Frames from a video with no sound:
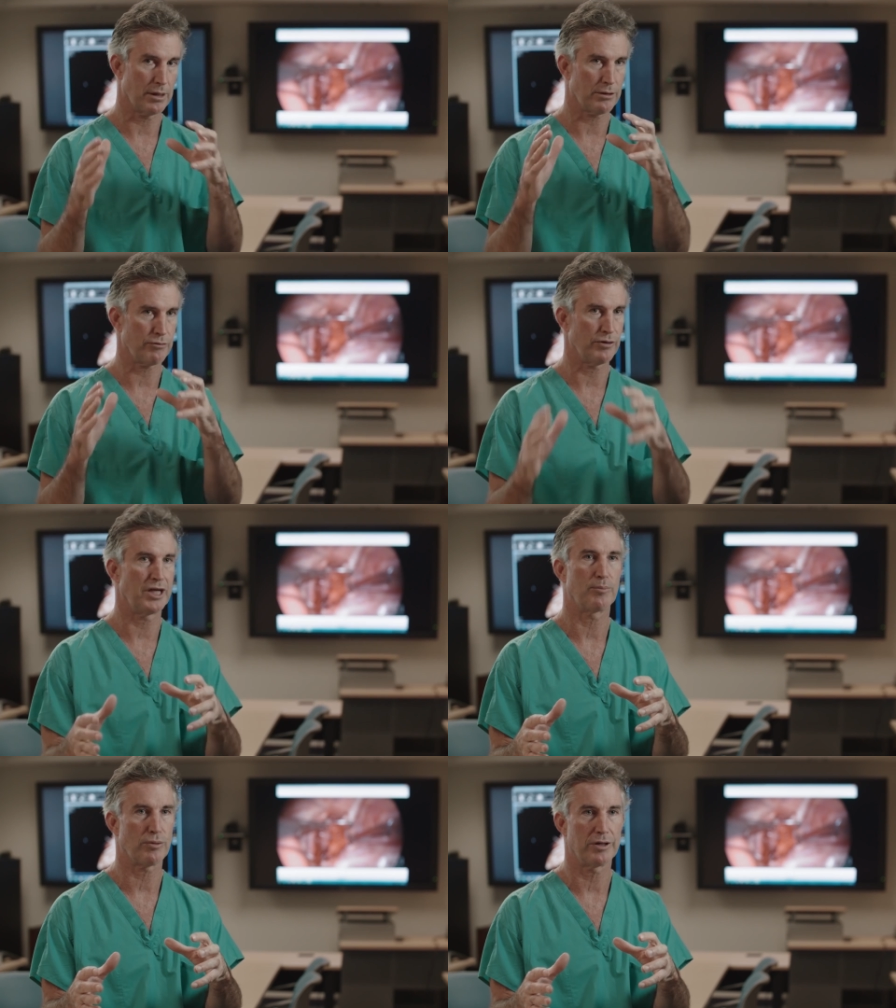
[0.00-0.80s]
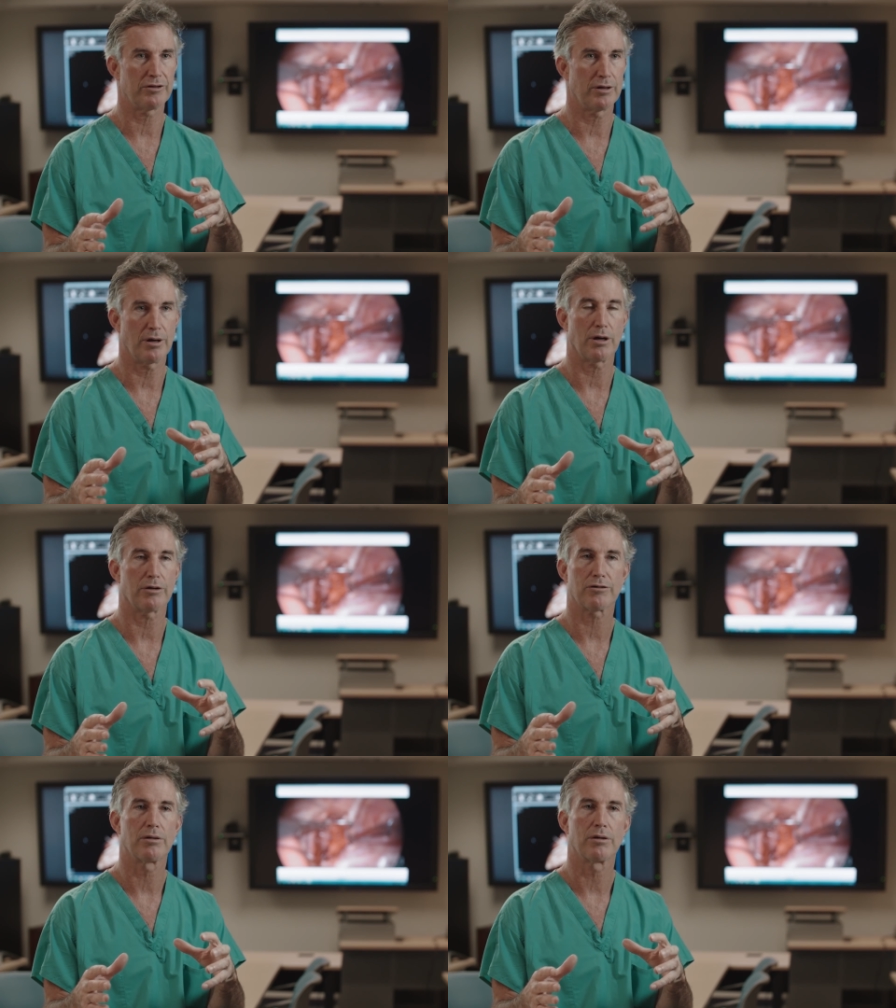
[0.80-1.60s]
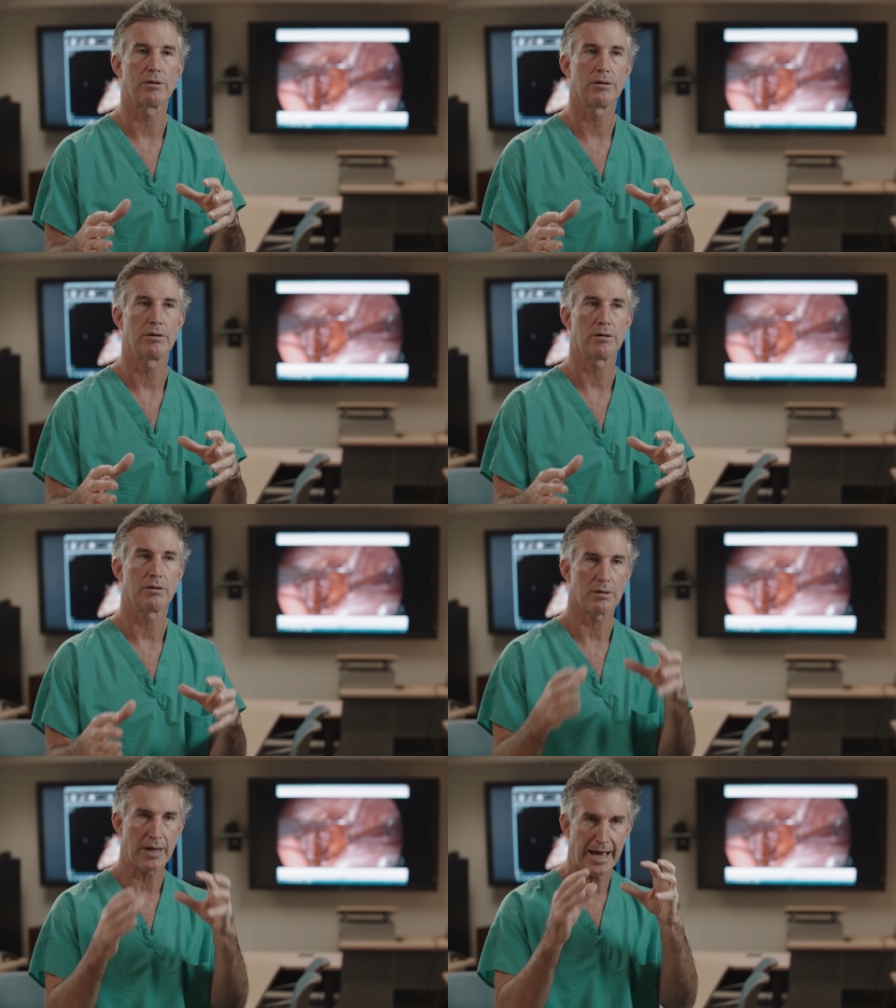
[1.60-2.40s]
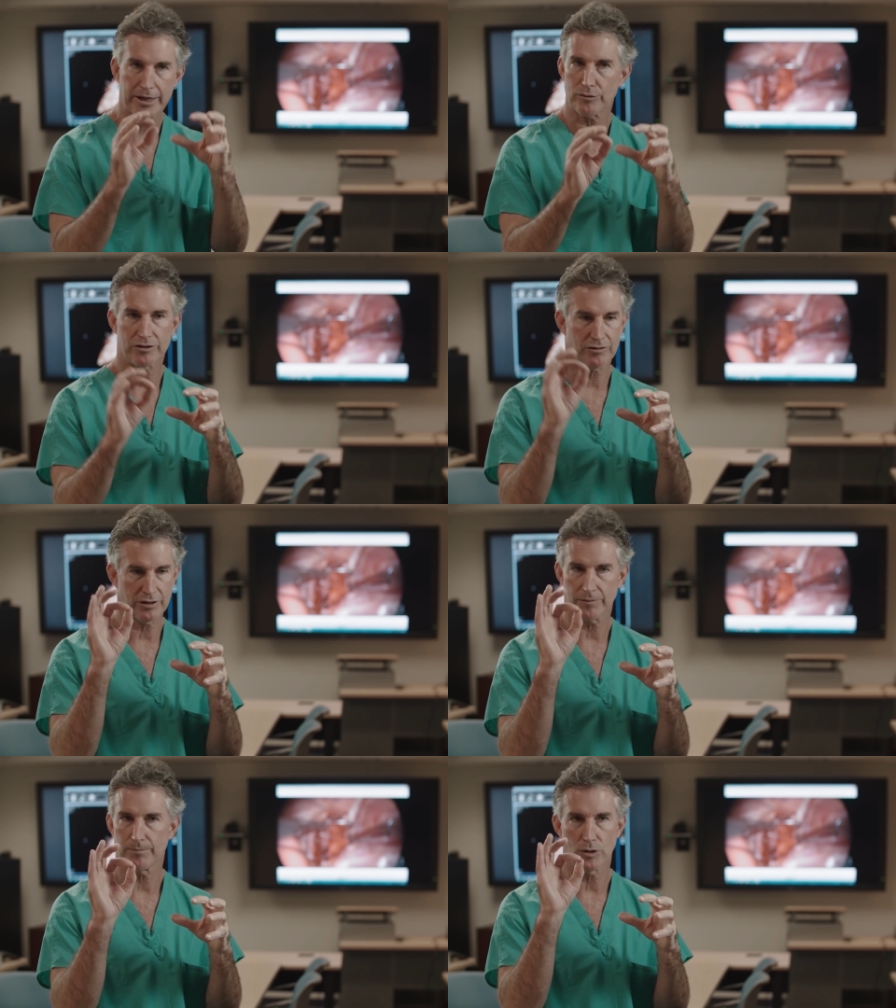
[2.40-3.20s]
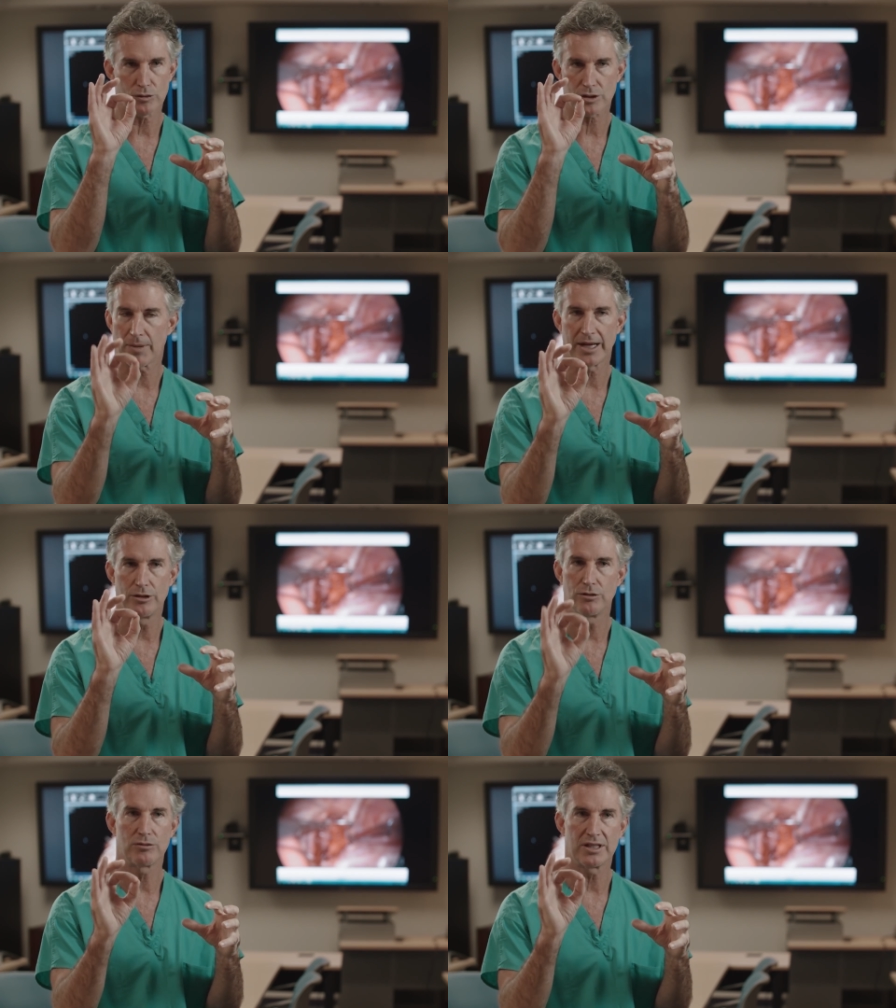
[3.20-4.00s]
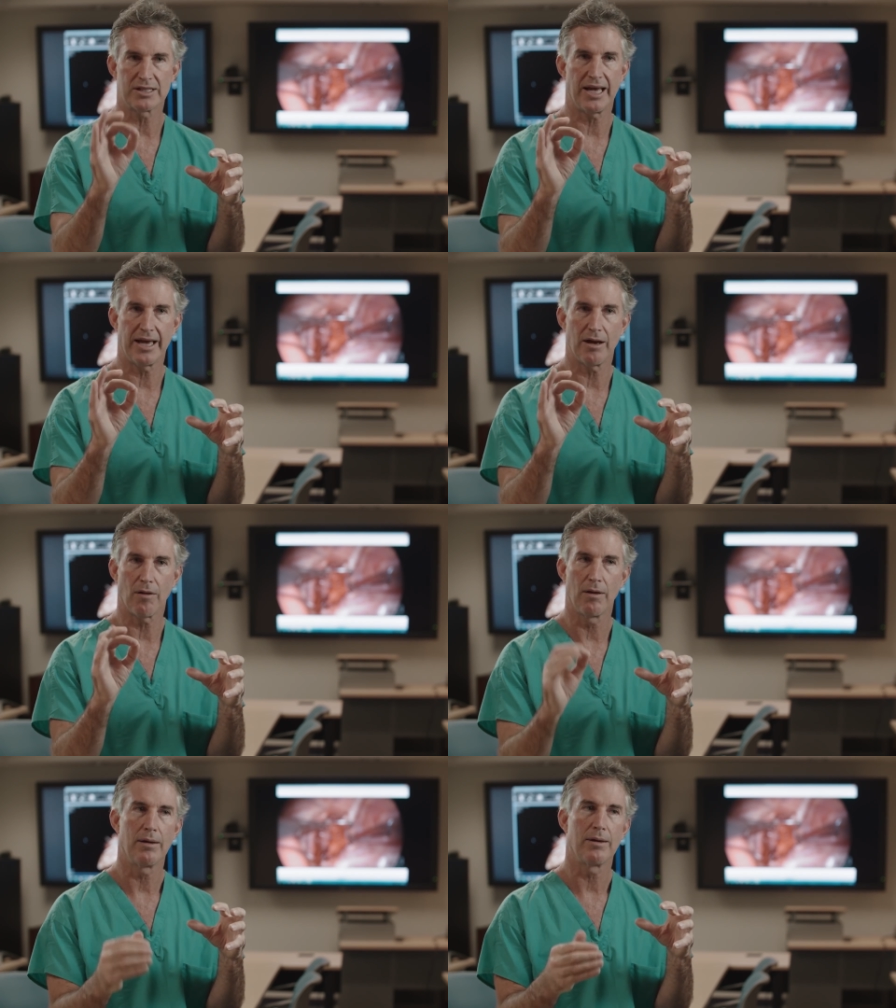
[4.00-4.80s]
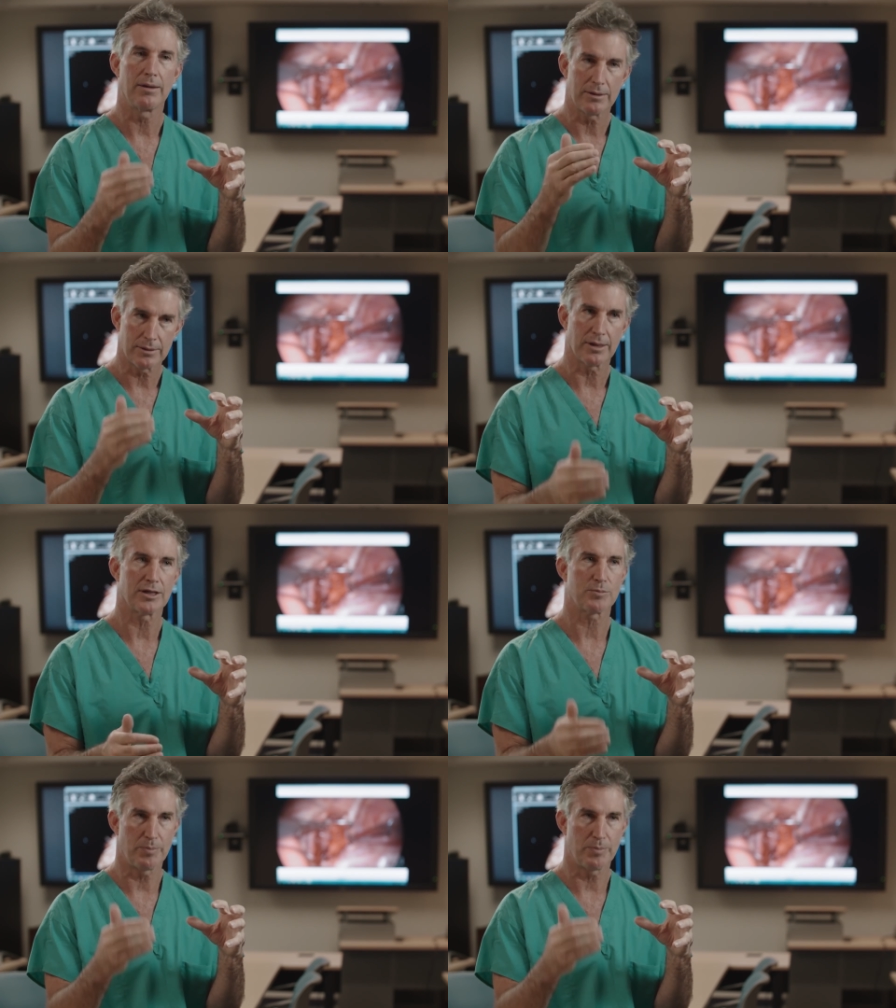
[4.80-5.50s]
A 3D printed heart, accurate to the most minute detail, has